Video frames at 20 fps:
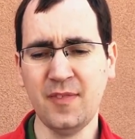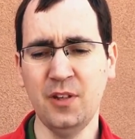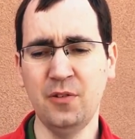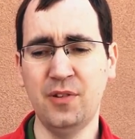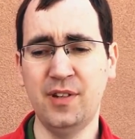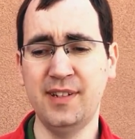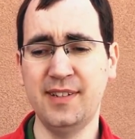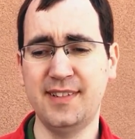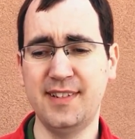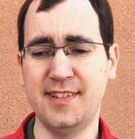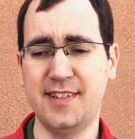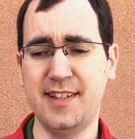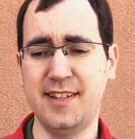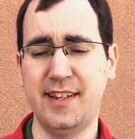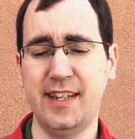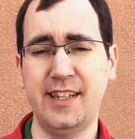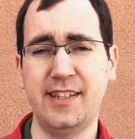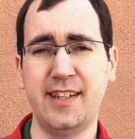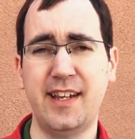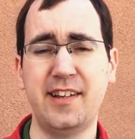
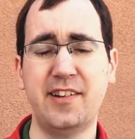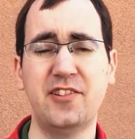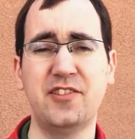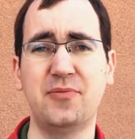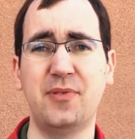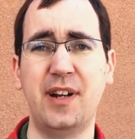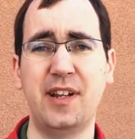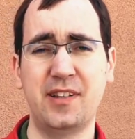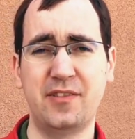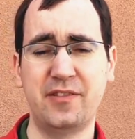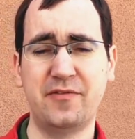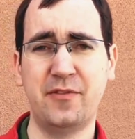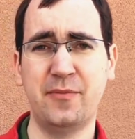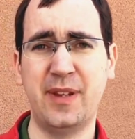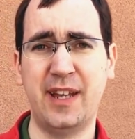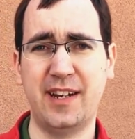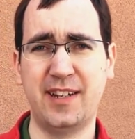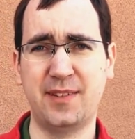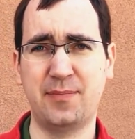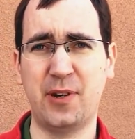consistently say, here's what I learned from
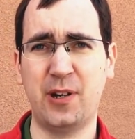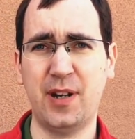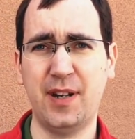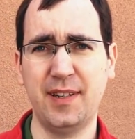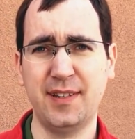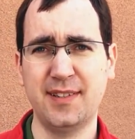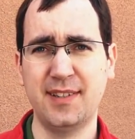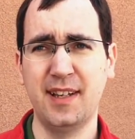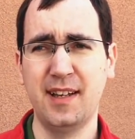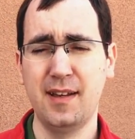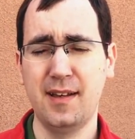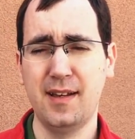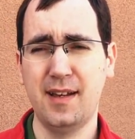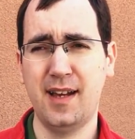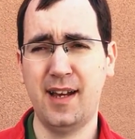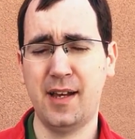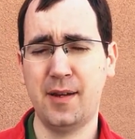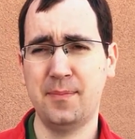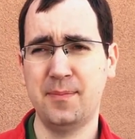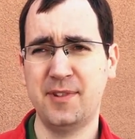that experience,
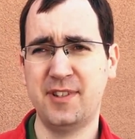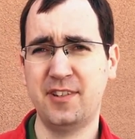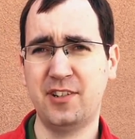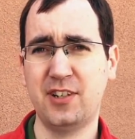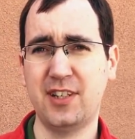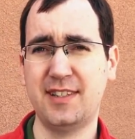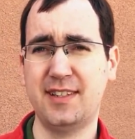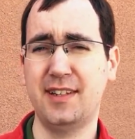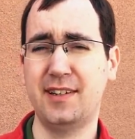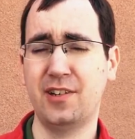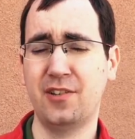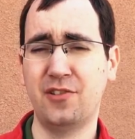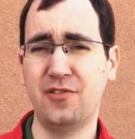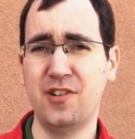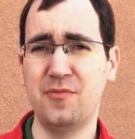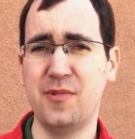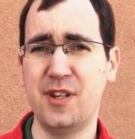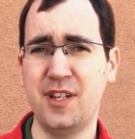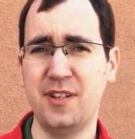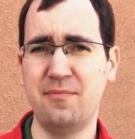uh, suggest that they're going
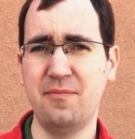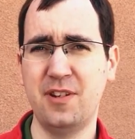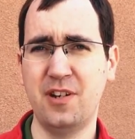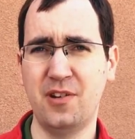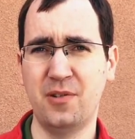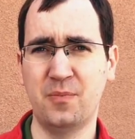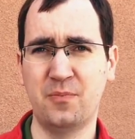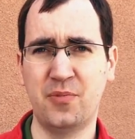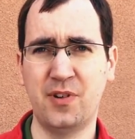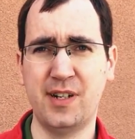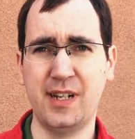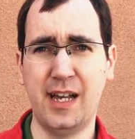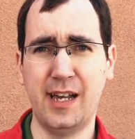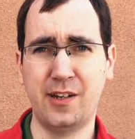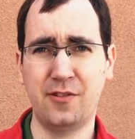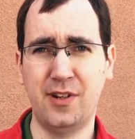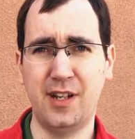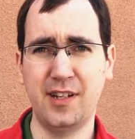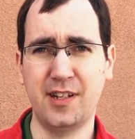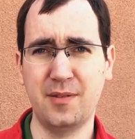to be, you know, pretty high
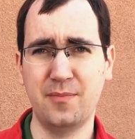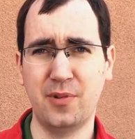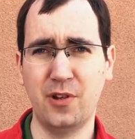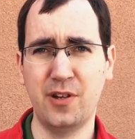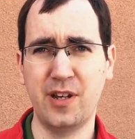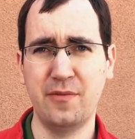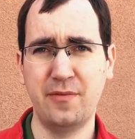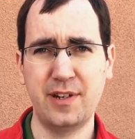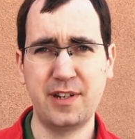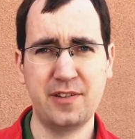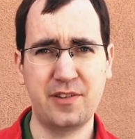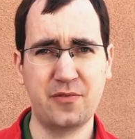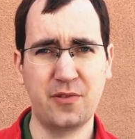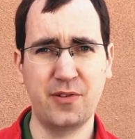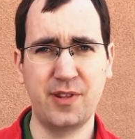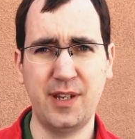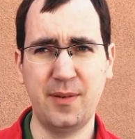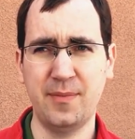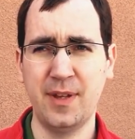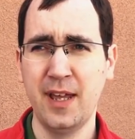quality employee when you throw
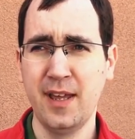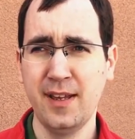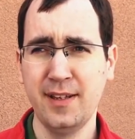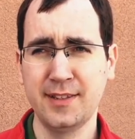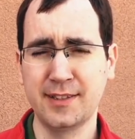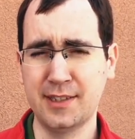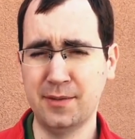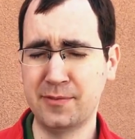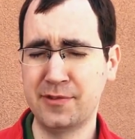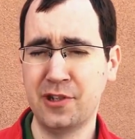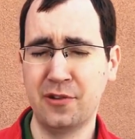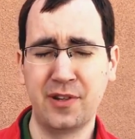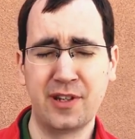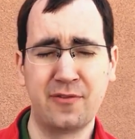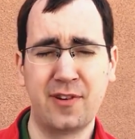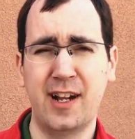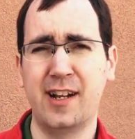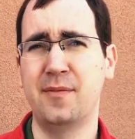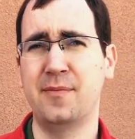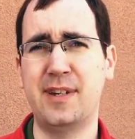them some totally
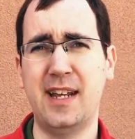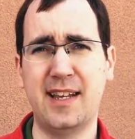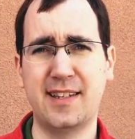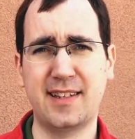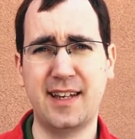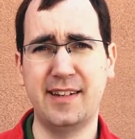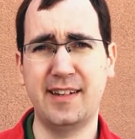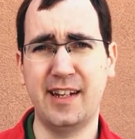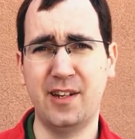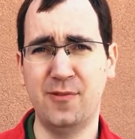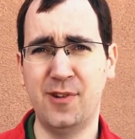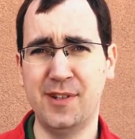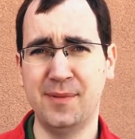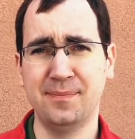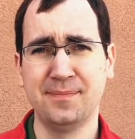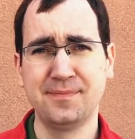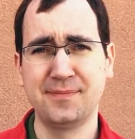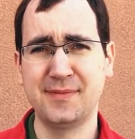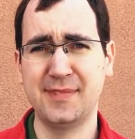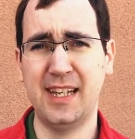random task on day one.
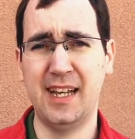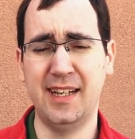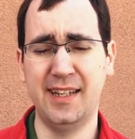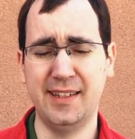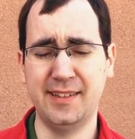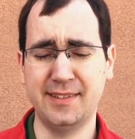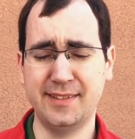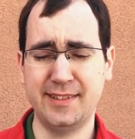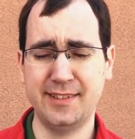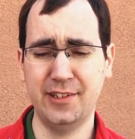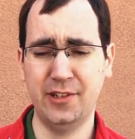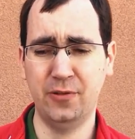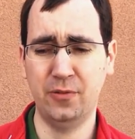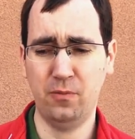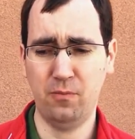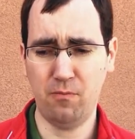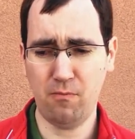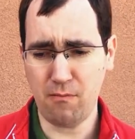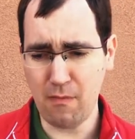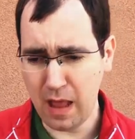Yep. Uh, so,
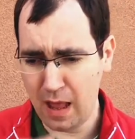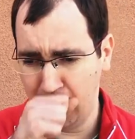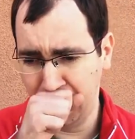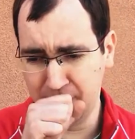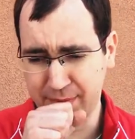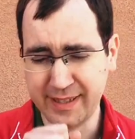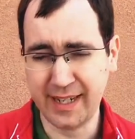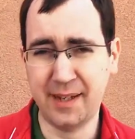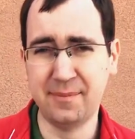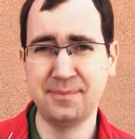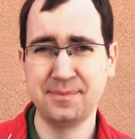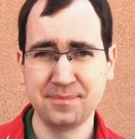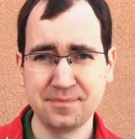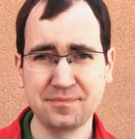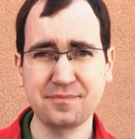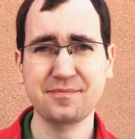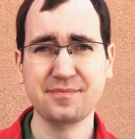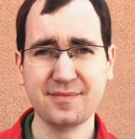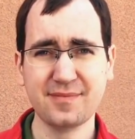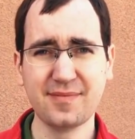yeah,
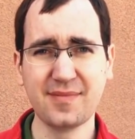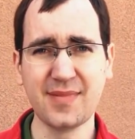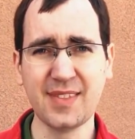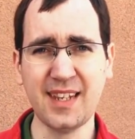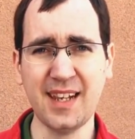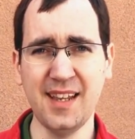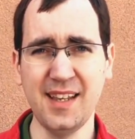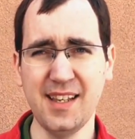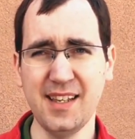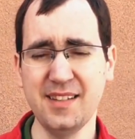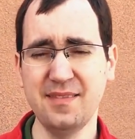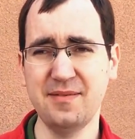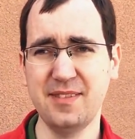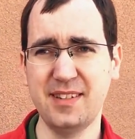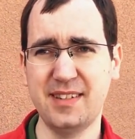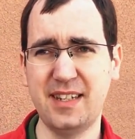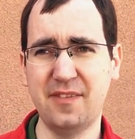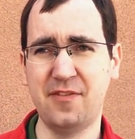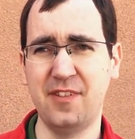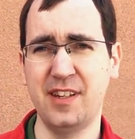uh,
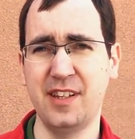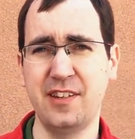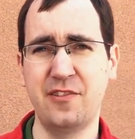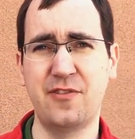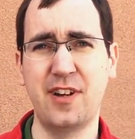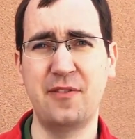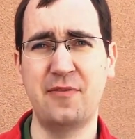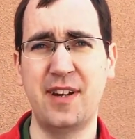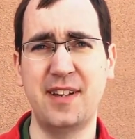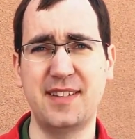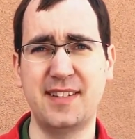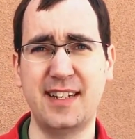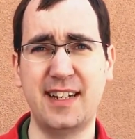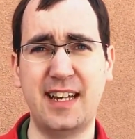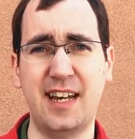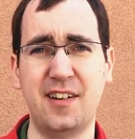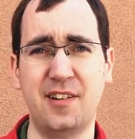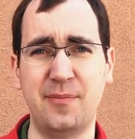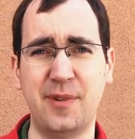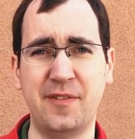definitely a great way to stick
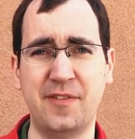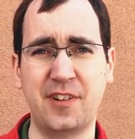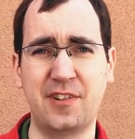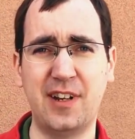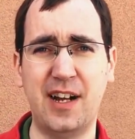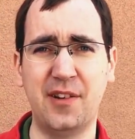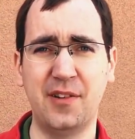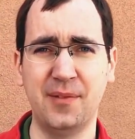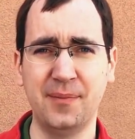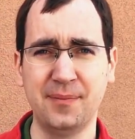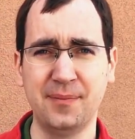out above the crowd.